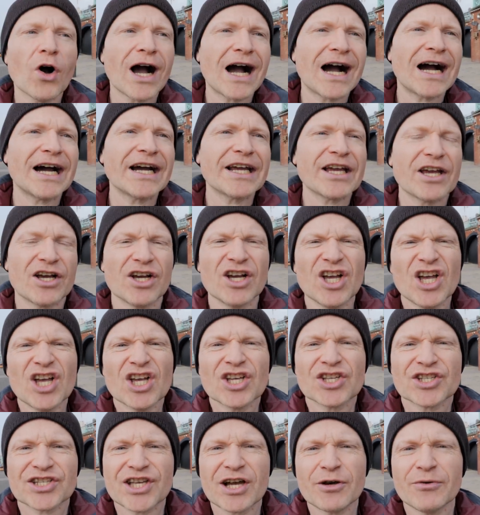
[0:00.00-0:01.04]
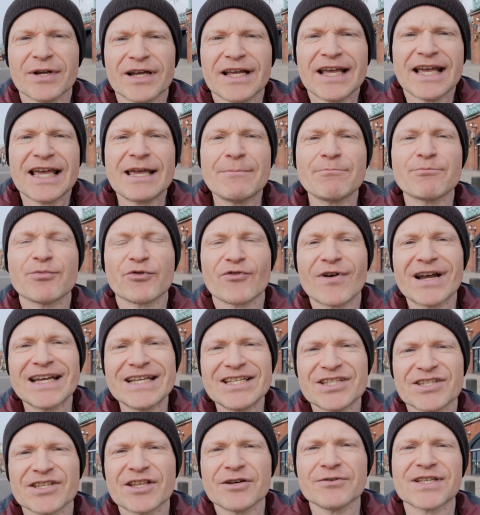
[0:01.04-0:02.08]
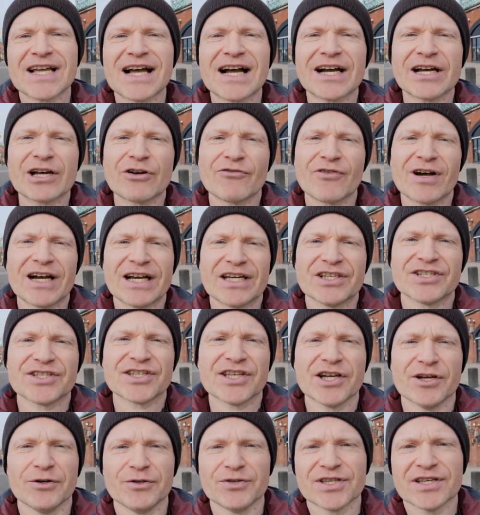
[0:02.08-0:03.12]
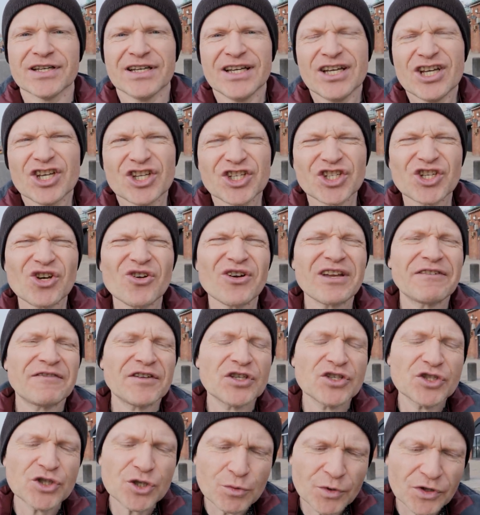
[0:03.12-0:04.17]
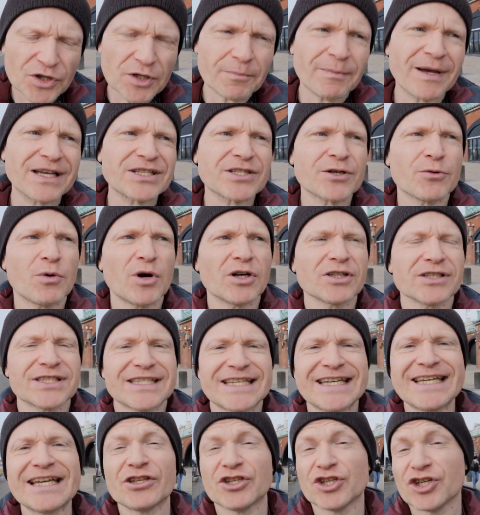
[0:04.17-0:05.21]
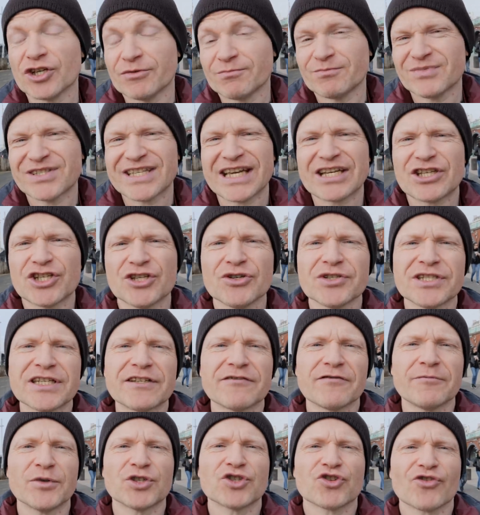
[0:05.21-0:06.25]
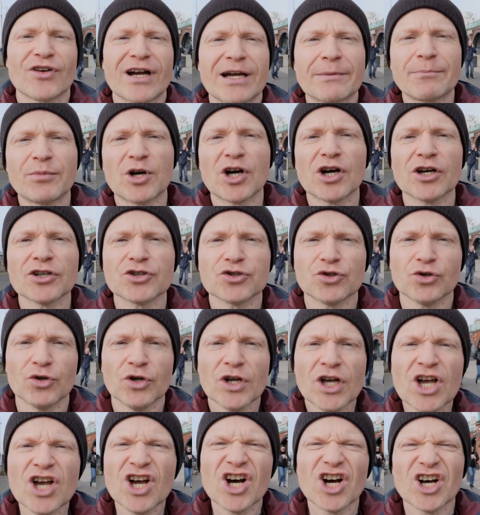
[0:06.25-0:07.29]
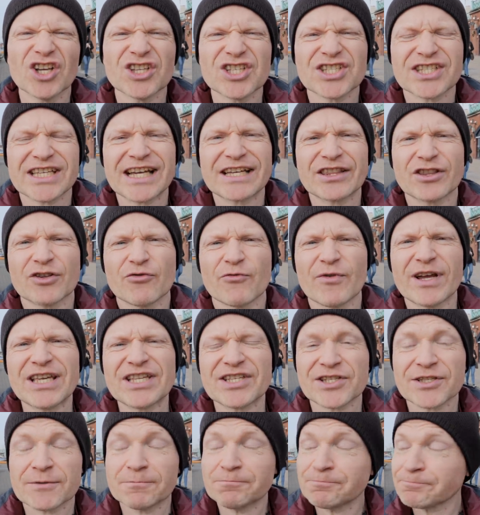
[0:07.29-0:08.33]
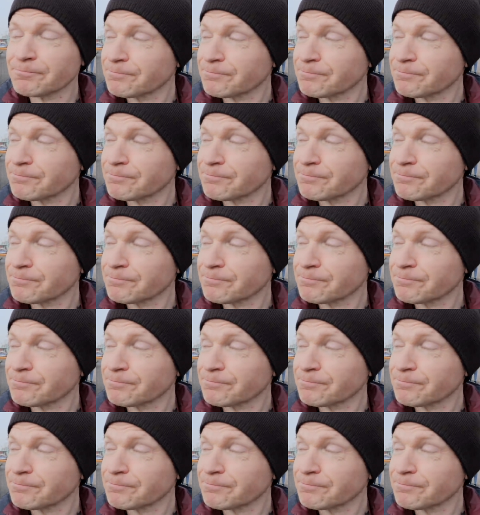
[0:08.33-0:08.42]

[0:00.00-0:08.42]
higher. So embrace those higher ISOs. Sure, if you do want the best quality and you're, say, shooting from a tripod or understand the risks,